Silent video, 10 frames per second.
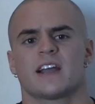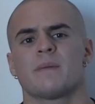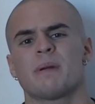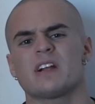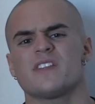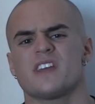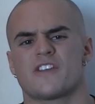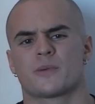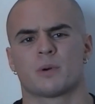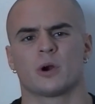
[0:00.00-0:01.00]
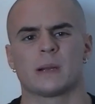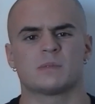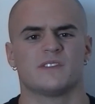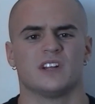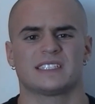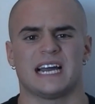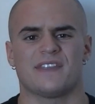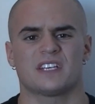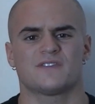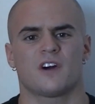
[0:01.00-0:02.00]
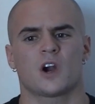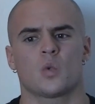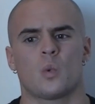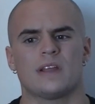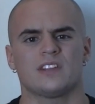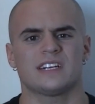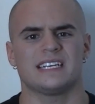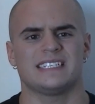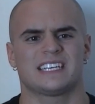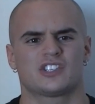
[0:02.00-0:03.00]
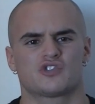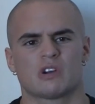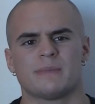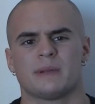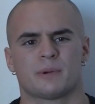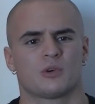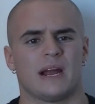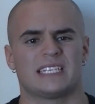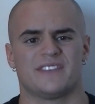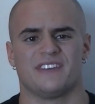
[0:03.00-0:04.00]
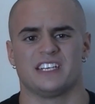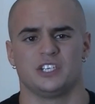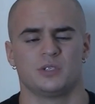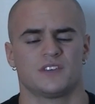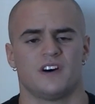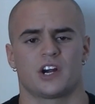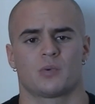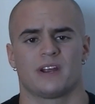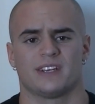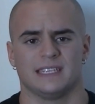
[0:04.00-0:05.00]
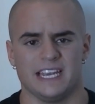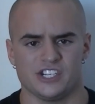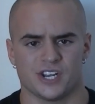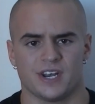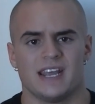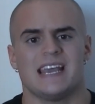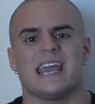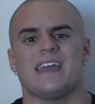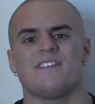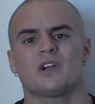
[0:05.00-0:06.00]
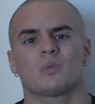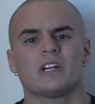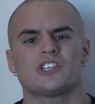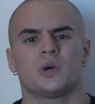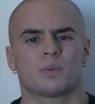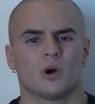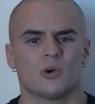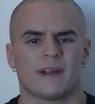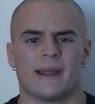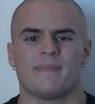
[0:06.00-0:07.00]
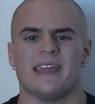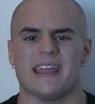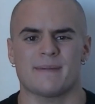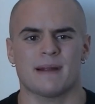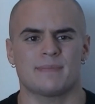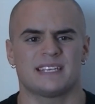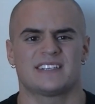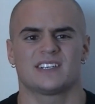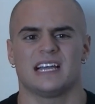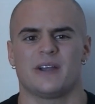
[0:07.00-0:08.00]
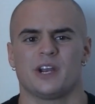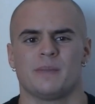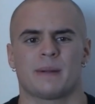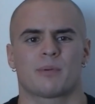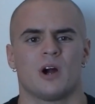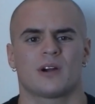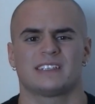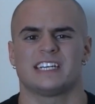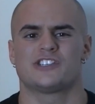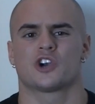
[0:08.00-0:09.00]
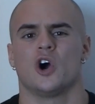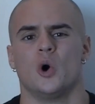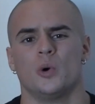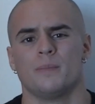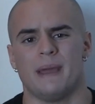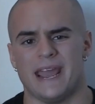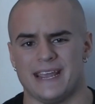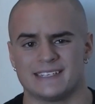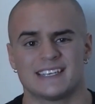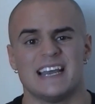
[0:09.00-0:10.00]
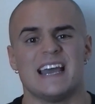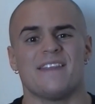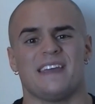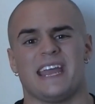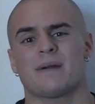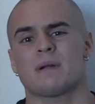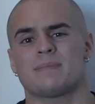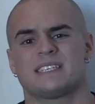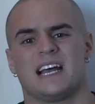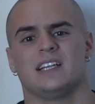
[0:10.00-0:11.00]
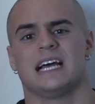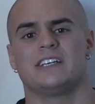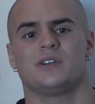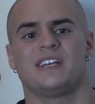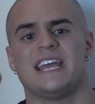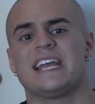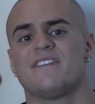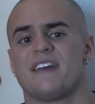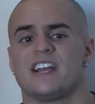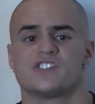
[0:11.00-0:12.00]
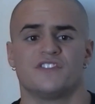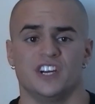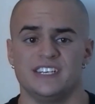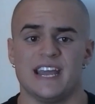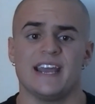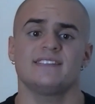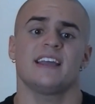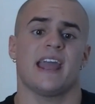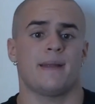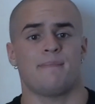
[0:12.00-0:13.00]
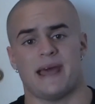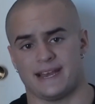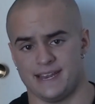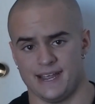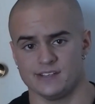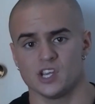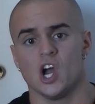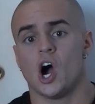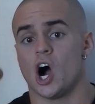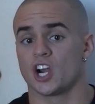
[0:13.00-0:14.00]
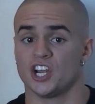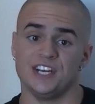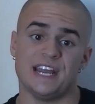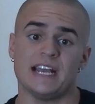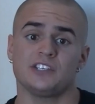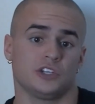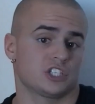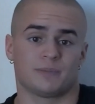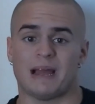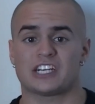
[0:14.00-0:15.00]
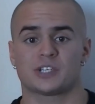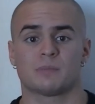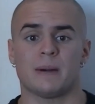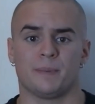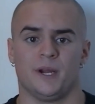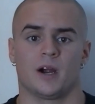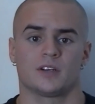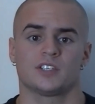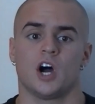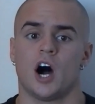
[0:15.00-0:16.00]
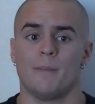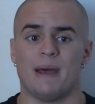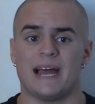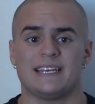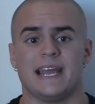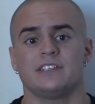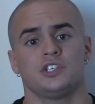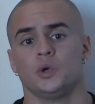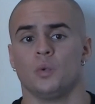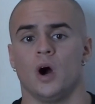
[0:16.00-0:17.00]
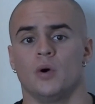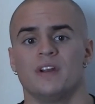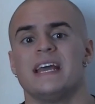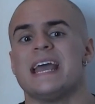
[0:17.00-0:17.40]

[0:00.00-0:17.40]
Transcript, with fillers: Compared to the other programs we've looked at thus far, Wendler is extremely progressive in his use of auto-regulation. In the original program, the AMRAP sets allow you to make progress at your own pace. The AMRAP set allows you to take advantage of good days and bad days. On good days, you'll smash some rep PRs. On bad days, you won't.